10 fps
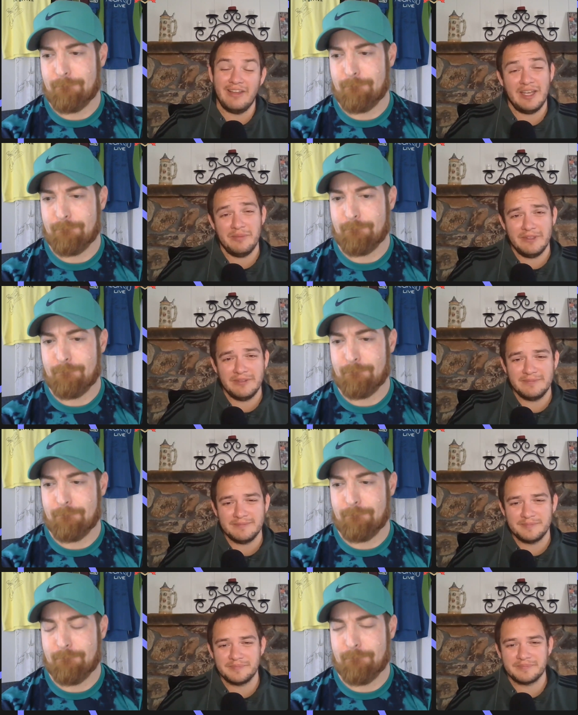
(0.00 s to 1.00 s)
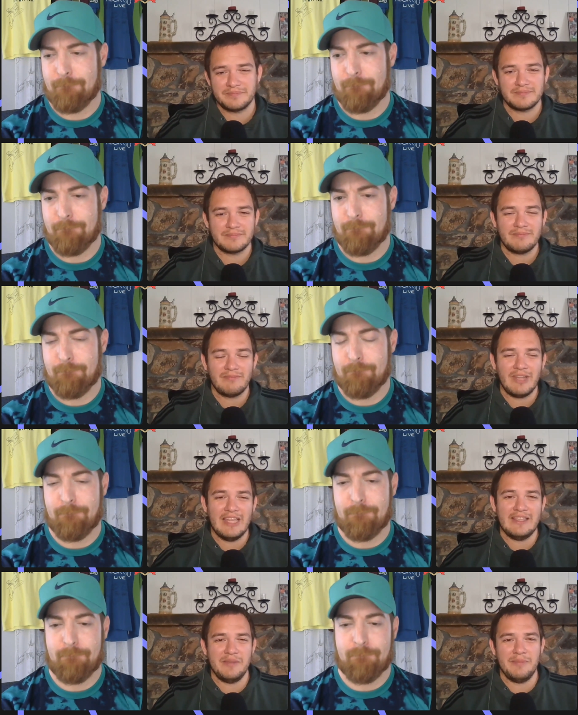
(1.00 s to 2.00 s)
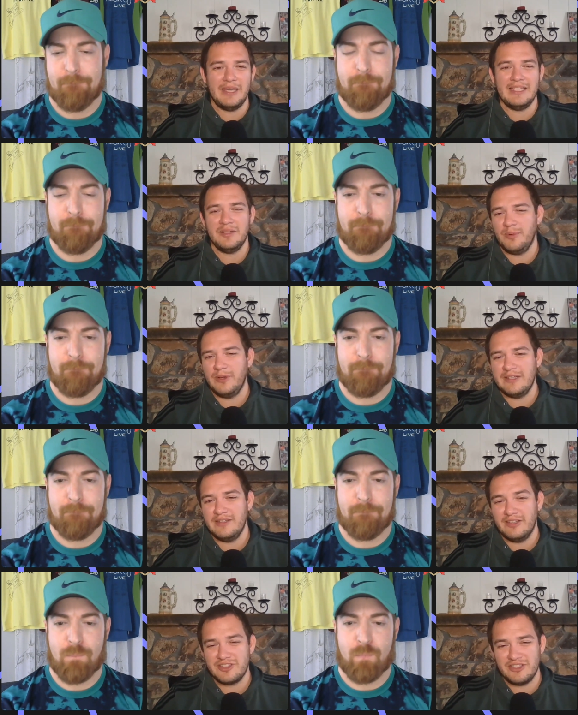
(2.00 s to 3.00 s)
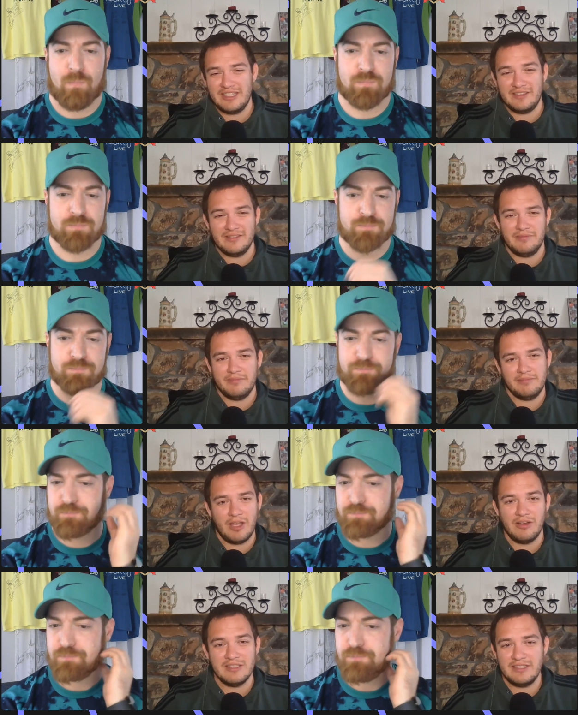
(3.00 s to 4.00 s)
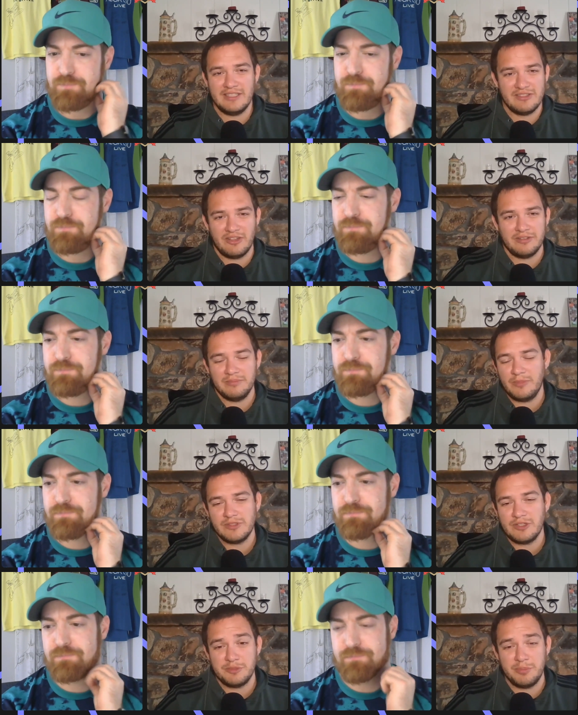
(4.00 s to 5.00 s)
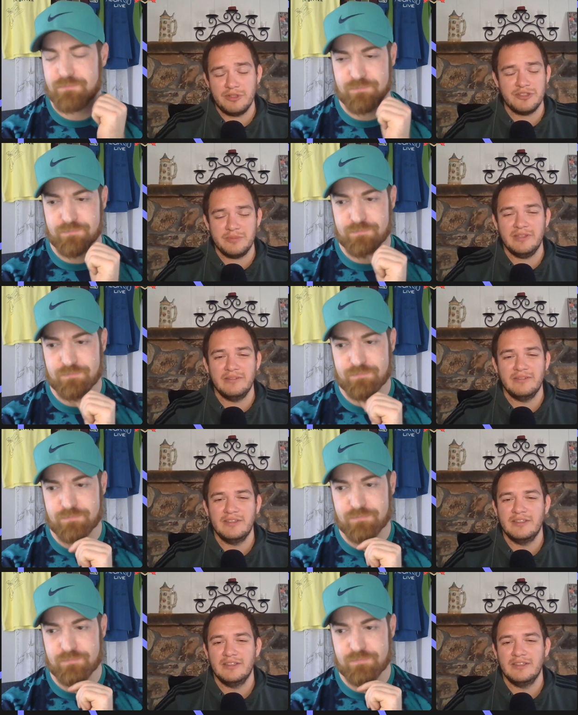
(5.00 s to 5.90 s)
Speaker 1: that'll happen. I think they might get a point deduction. At honestly, is the most harsh punishment.